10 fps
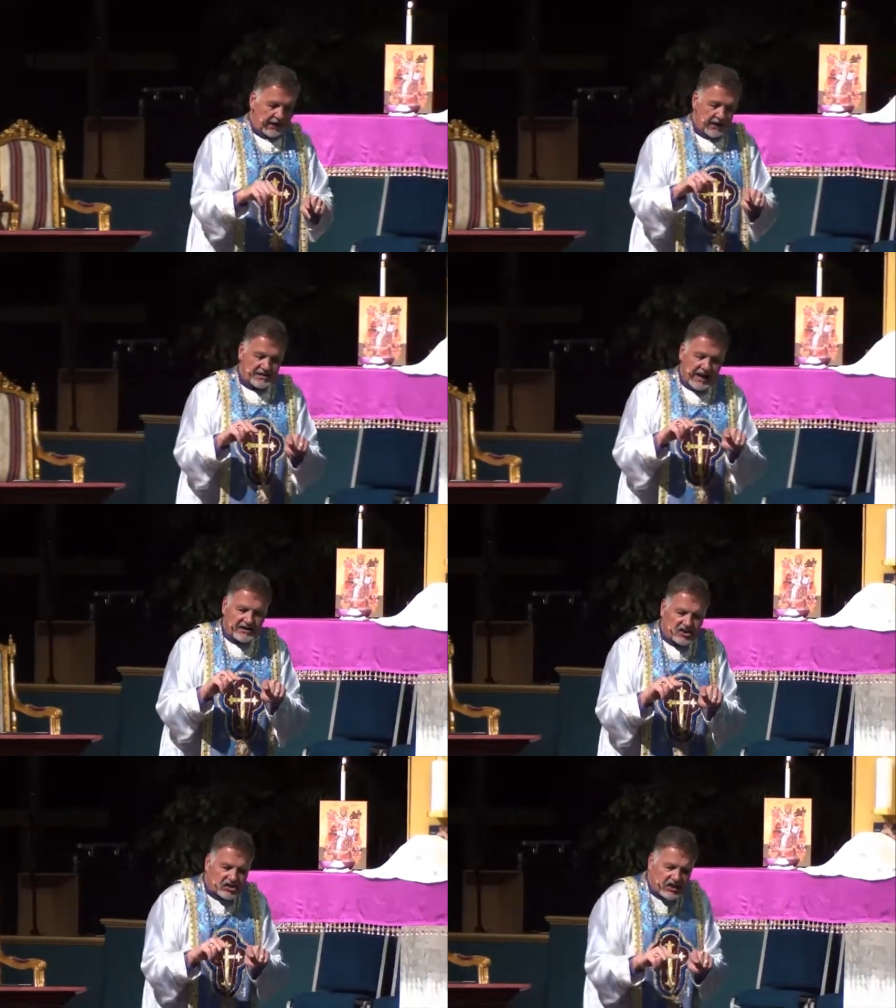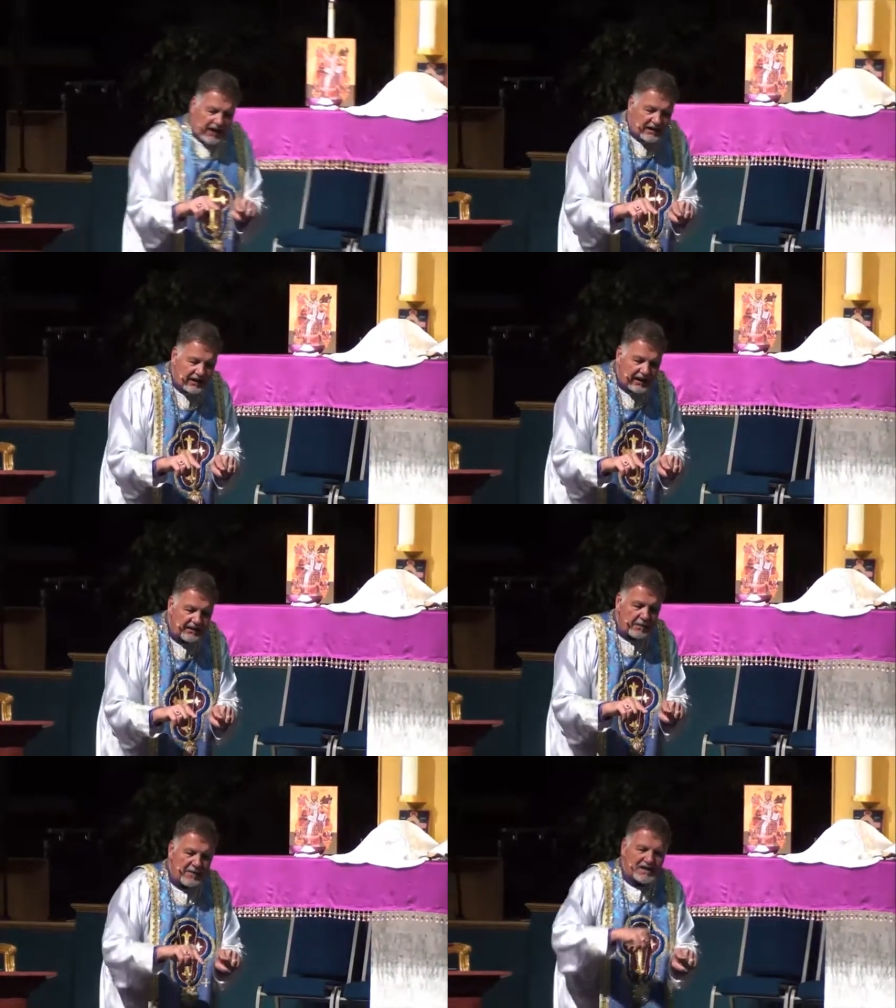is that suddenly
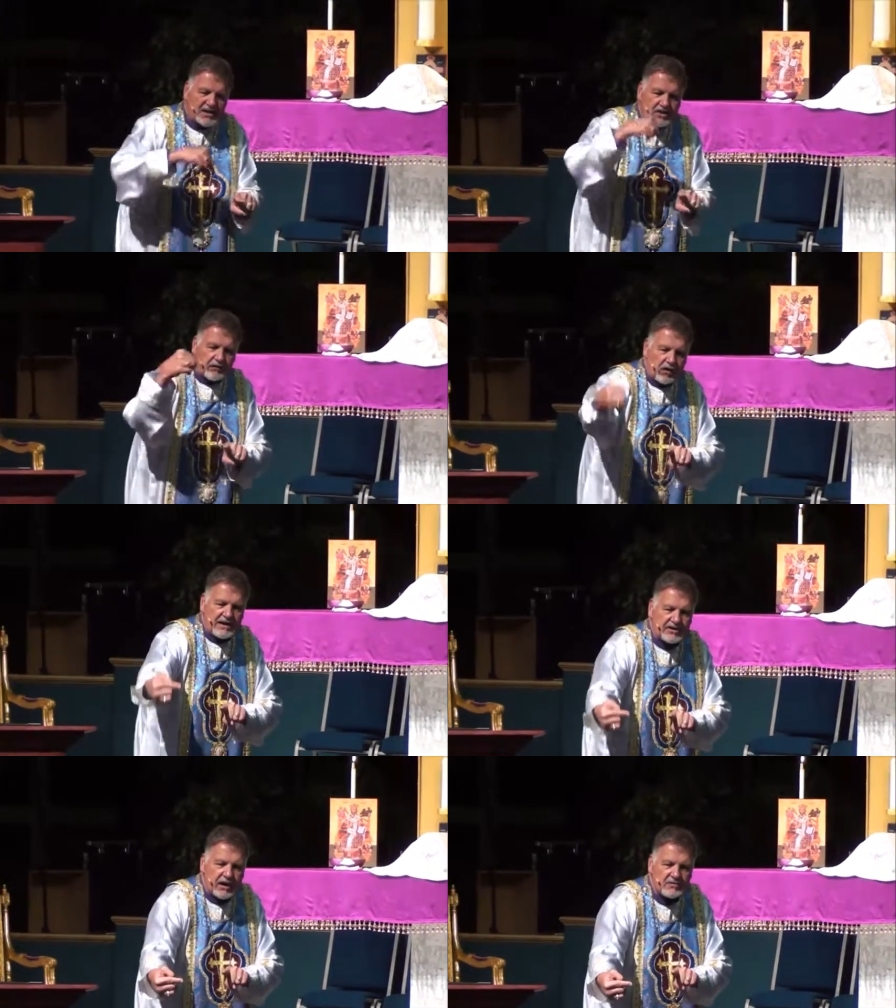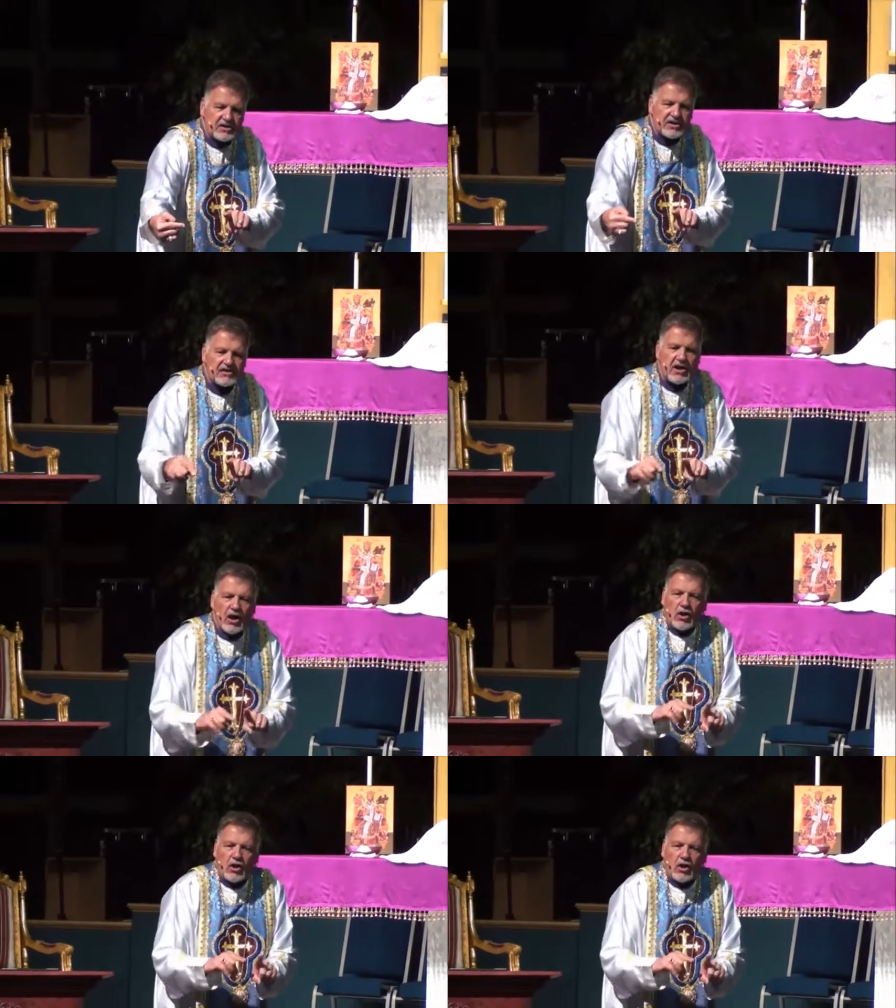the message of grace comes and says,